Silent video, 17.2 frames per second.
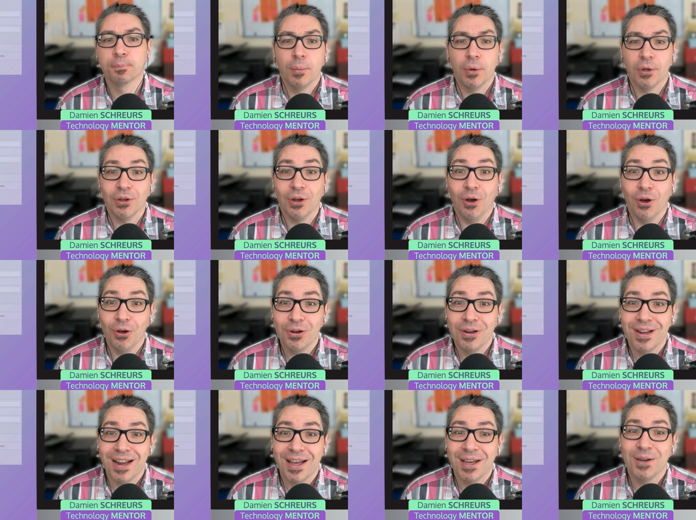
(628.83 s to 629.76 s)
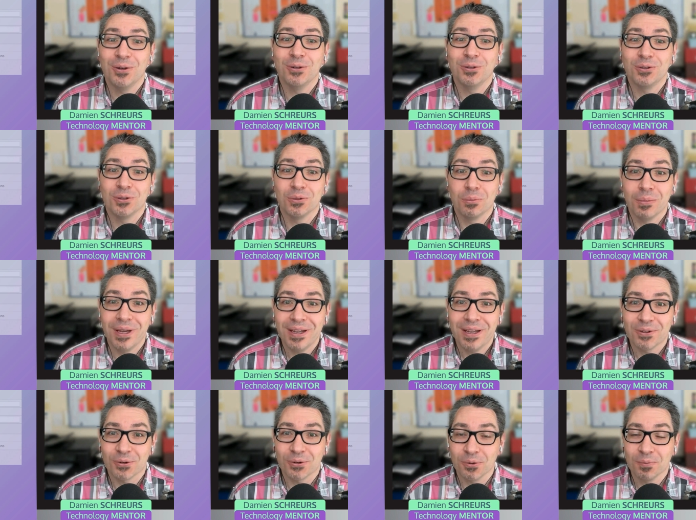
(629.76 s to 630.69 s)
But unlike
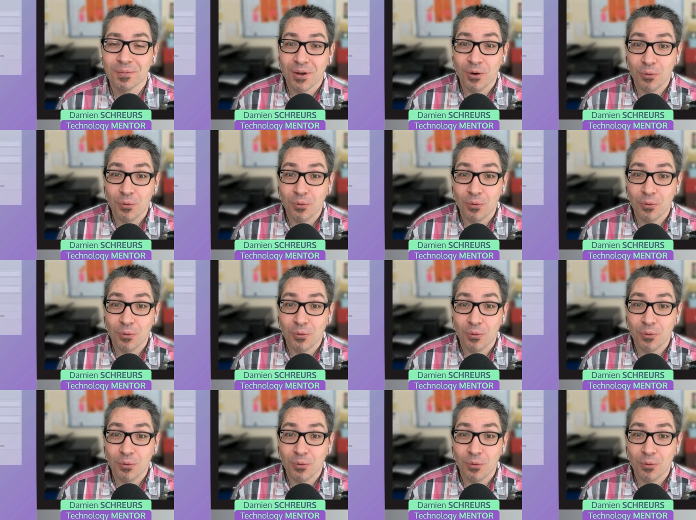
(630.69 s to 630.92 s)
Automator,